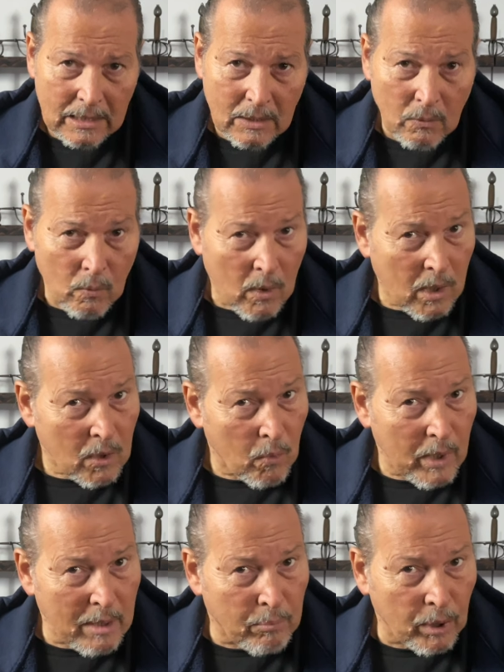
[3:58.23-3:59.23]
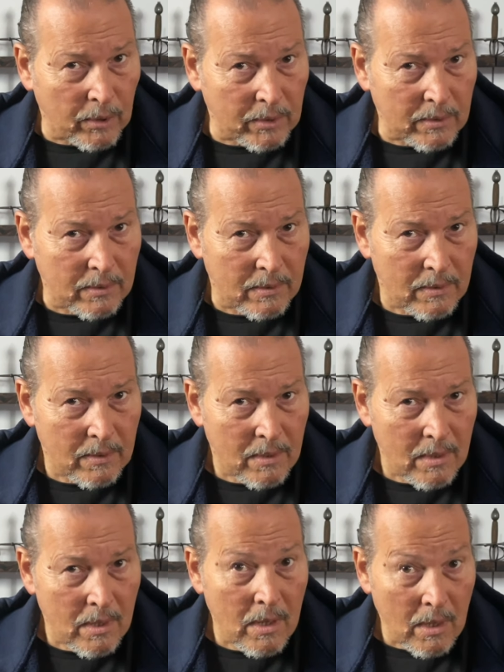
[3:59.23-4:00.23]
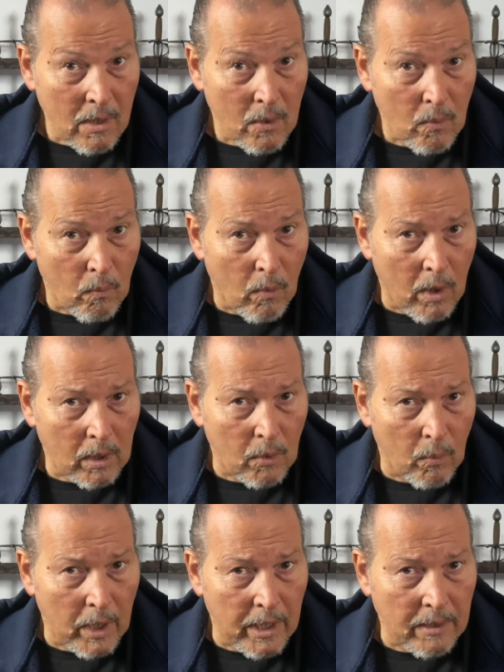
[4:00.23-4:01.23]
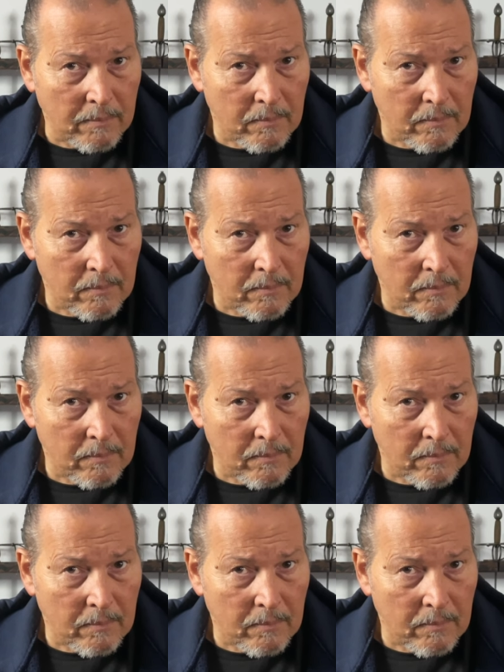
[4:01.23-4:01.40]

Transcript: walk away, brother. Walk away.